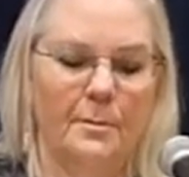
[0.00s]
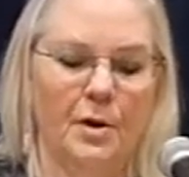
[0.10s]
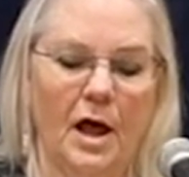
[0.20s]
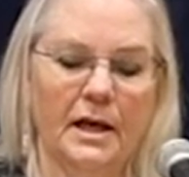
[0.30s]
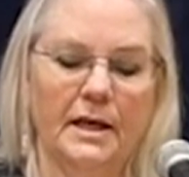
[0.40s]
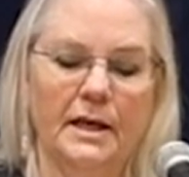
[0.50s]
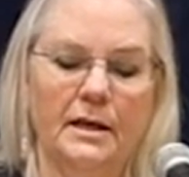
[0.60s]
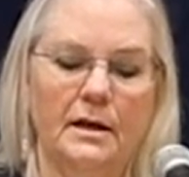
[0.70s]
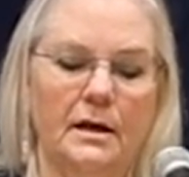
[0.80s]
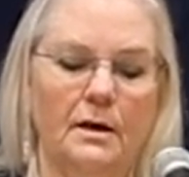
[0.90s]

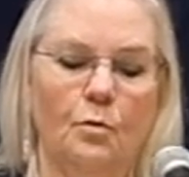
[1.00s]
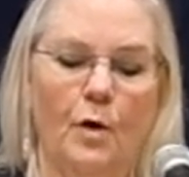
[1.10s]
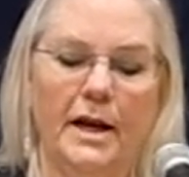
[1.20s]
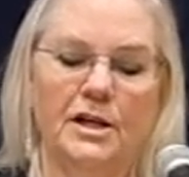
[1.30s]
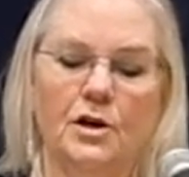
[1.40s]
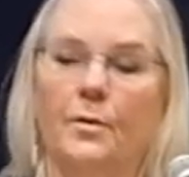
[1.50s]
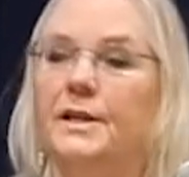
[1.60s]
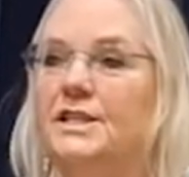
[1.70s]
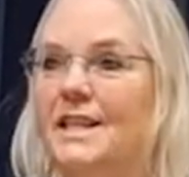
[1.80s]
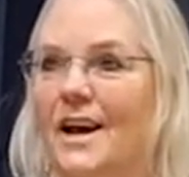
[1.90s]
Plotkin wanted to go
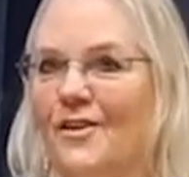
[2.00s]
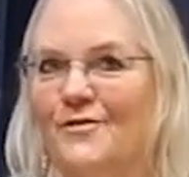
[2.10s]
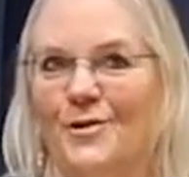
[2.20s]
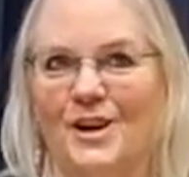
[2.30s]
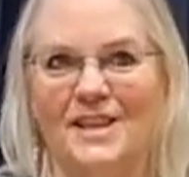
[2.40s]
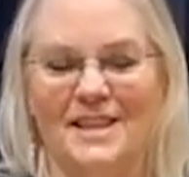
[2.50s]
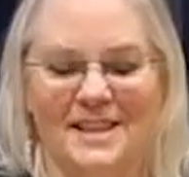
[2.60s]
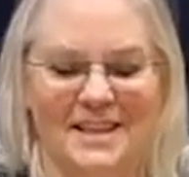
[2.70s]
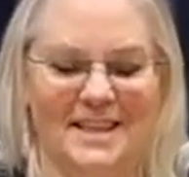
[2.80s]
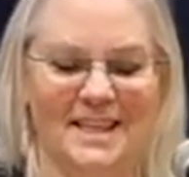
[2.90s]
into the Air Force.
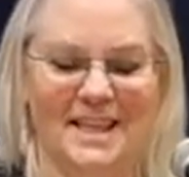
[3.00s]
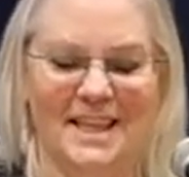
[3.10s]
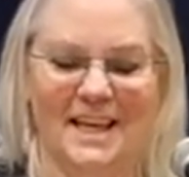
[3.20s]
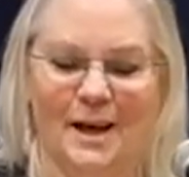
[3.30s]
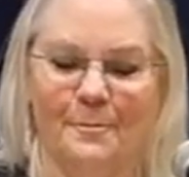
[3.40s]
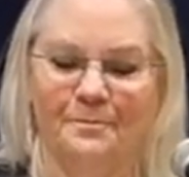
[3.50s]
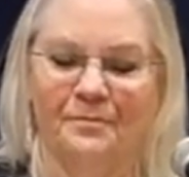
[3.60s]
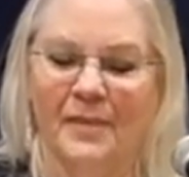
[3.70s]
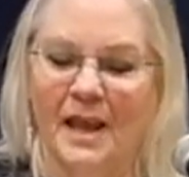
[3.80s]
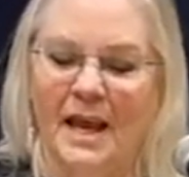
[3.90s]
This is the thing.
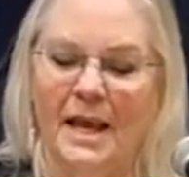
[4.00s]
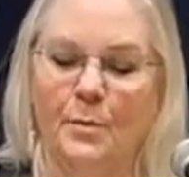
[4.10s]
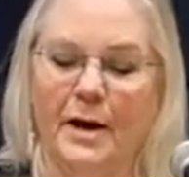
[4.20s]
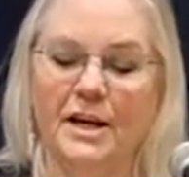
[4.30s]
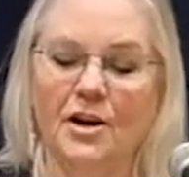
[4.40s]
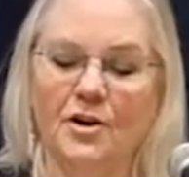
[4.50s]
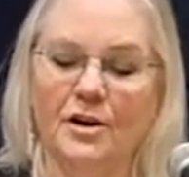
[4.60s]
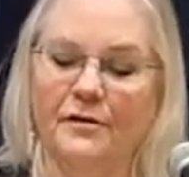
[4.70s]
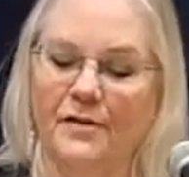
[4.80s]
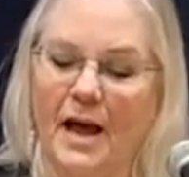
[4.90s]
He wanted to
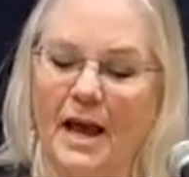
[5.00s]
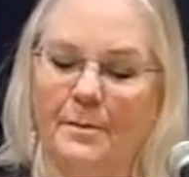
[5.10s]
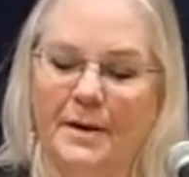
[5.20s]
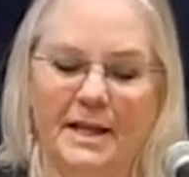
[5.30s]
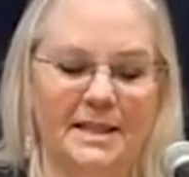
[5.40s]
learn to fly, but